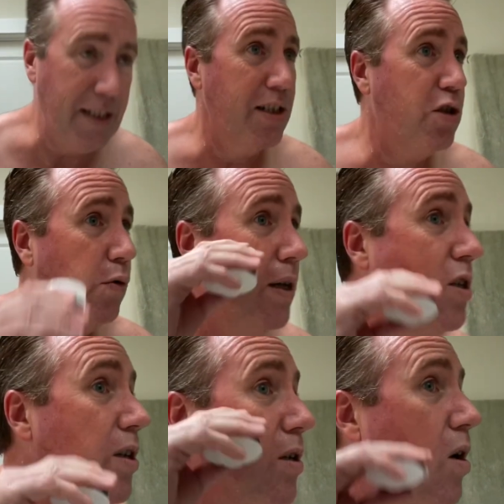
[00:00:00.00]
an
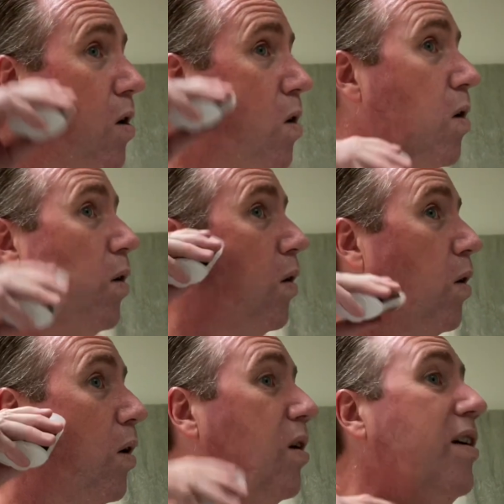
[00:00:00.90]
astringent
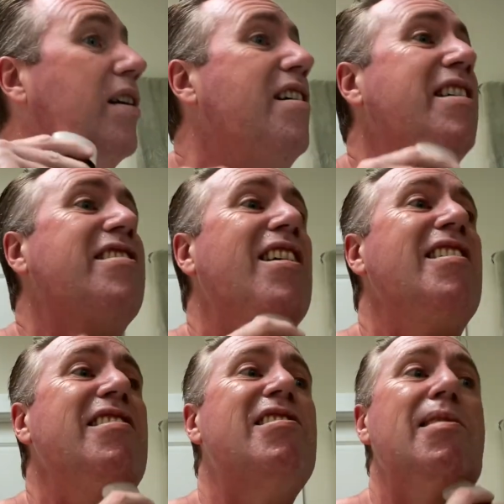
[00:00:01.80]
and it
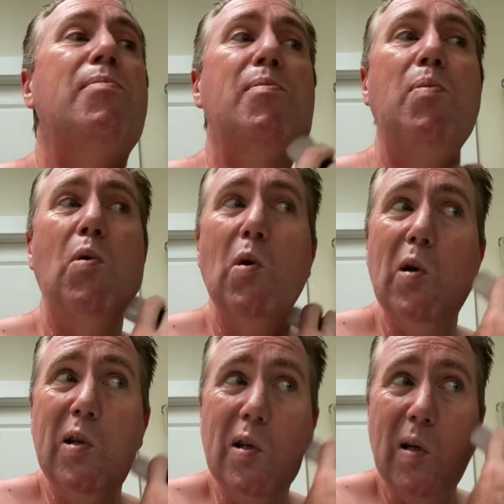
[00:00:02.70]
tightens up the
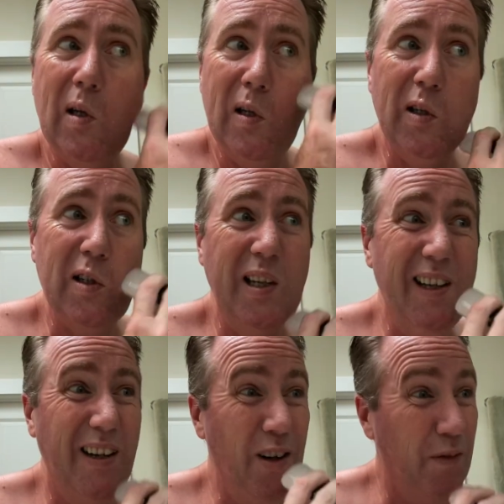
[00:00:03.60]
pores on your
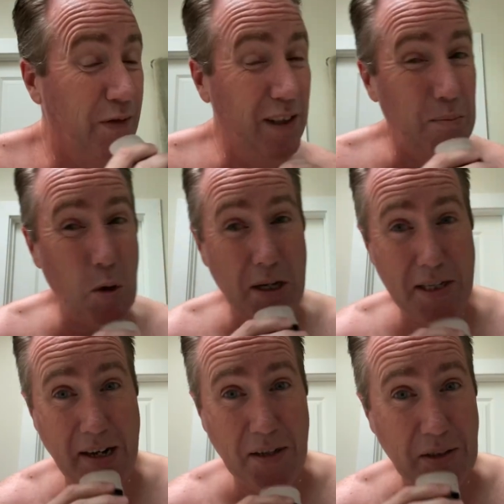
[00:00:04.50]
skin and you can feel it, boy, it
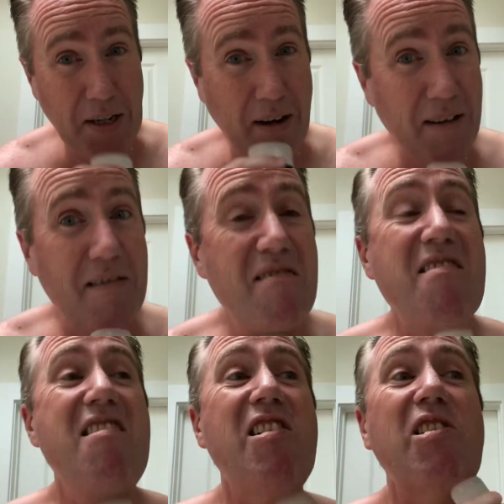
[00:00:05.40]
tingles. It,
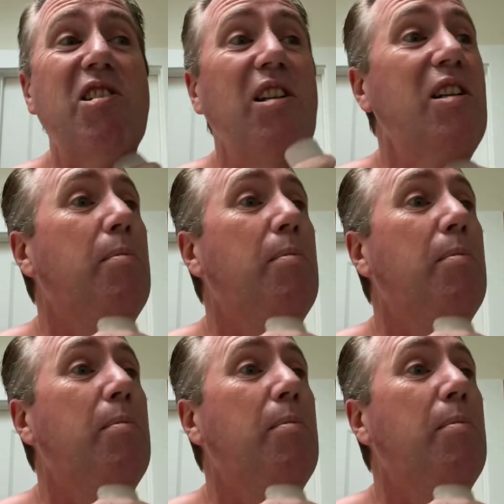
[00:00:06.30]
it hurts a little